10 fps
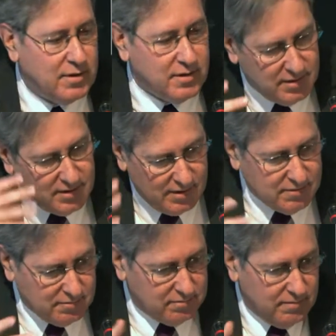Really
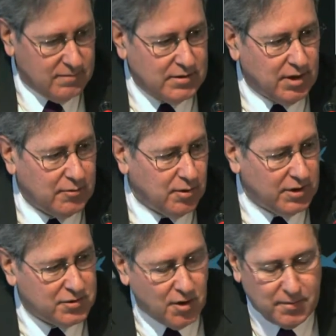intellectual
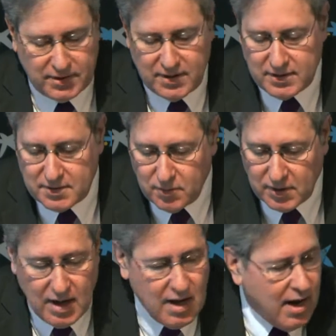discovery, this, this book,
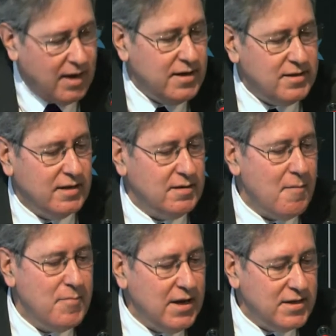and he said a
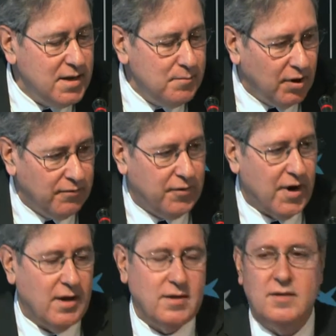very simple
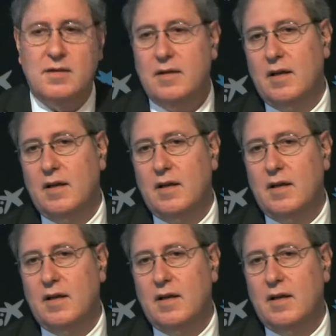phrase.